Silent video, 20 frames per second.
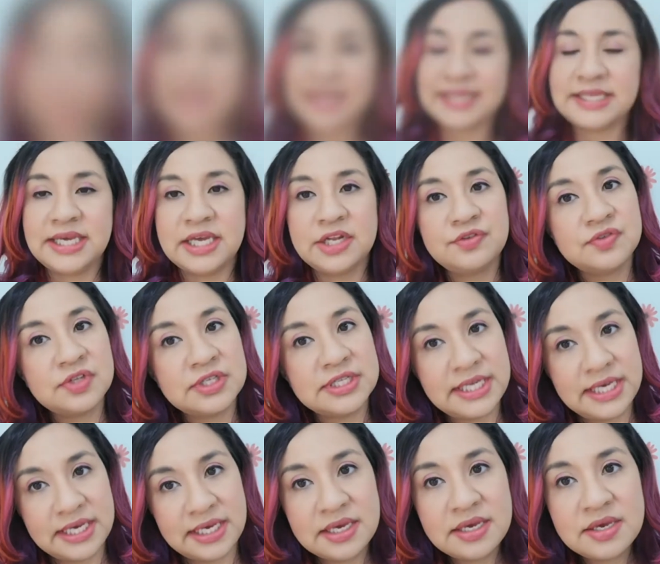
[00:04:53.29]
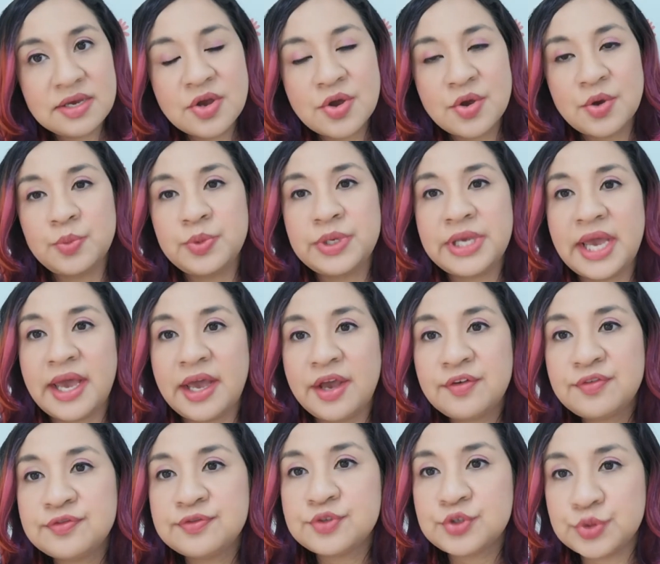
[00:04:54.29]
At the end of the day, we
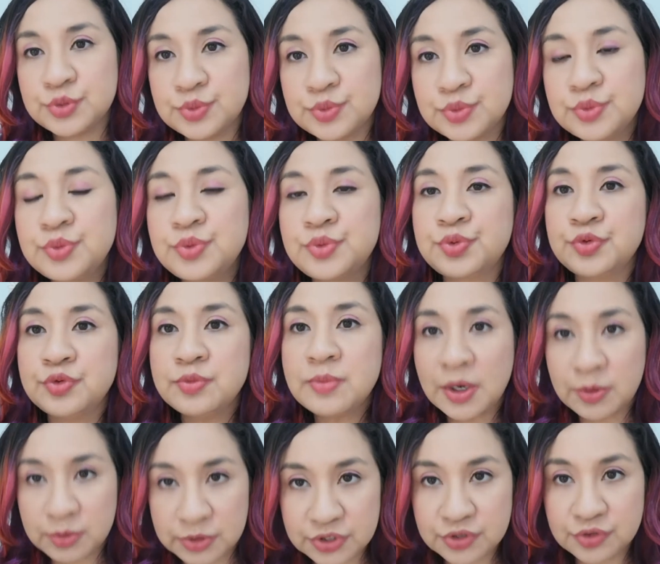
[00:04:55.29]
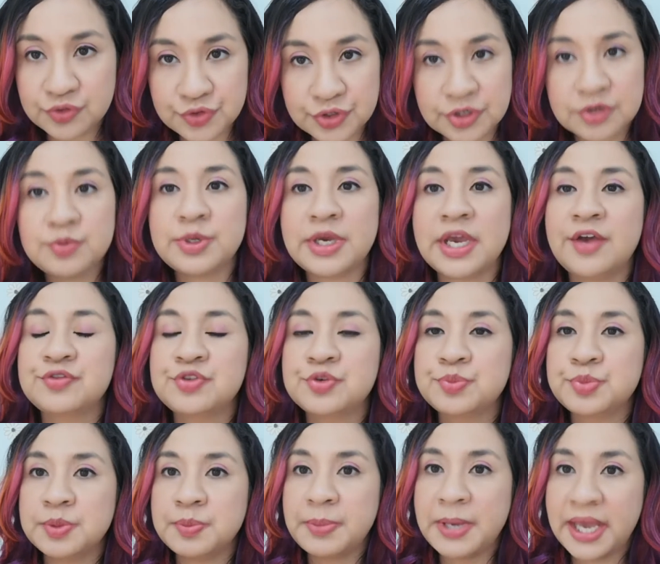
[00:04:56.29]
have to groom our children, we have
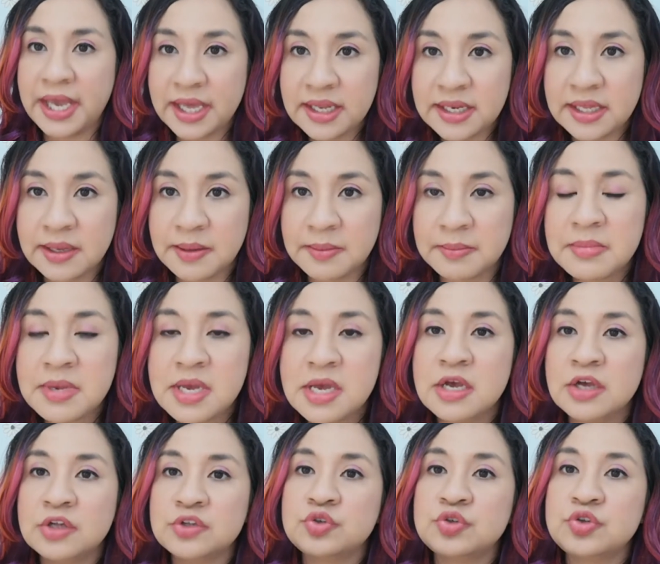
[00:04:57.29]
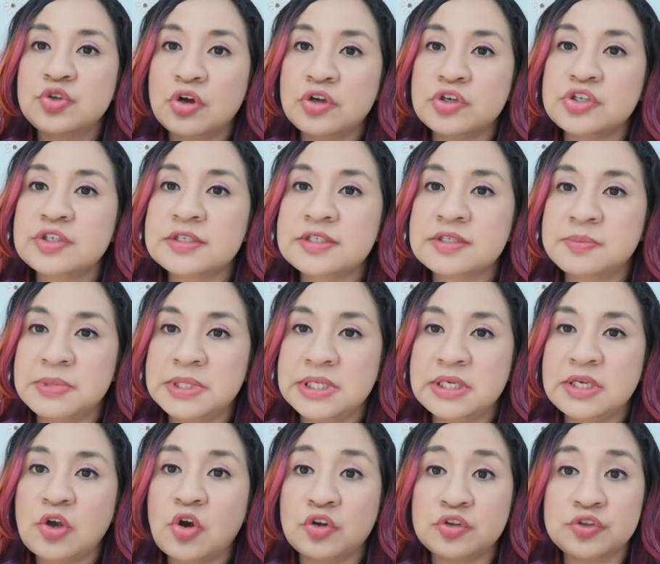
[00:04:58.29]
to prepare them to not just
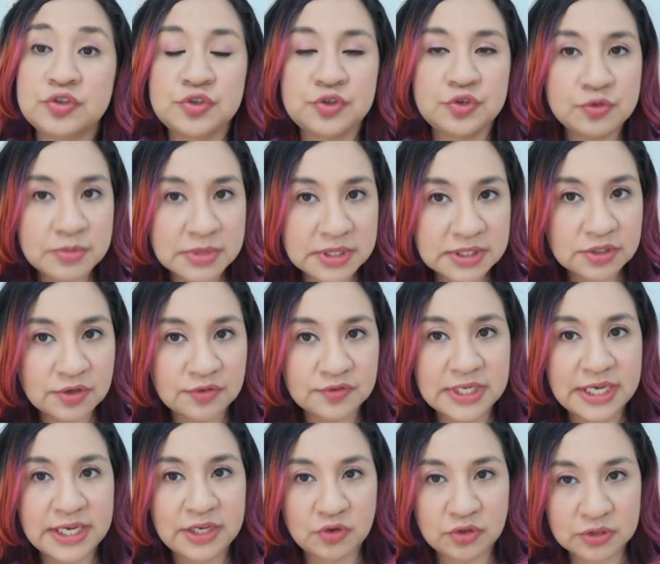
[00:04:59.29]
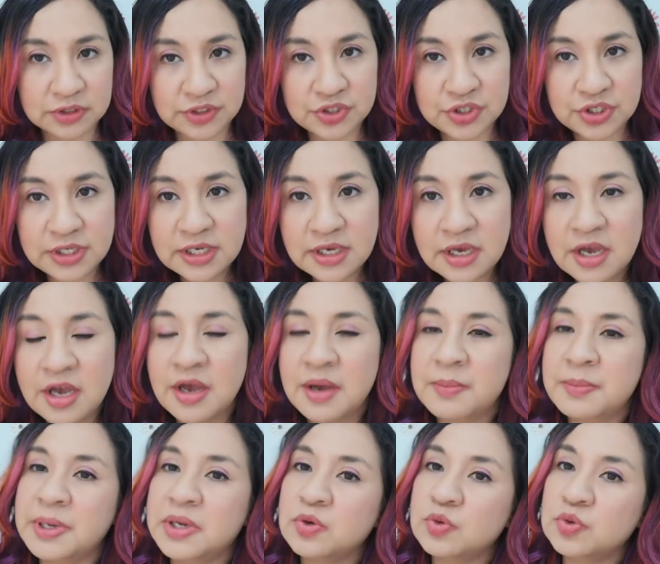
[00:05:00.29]
be consumers of technology,
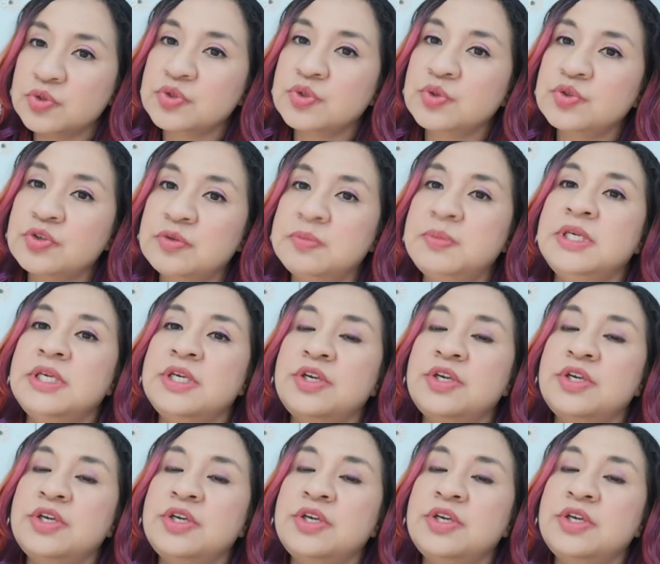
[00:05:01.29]
but also to be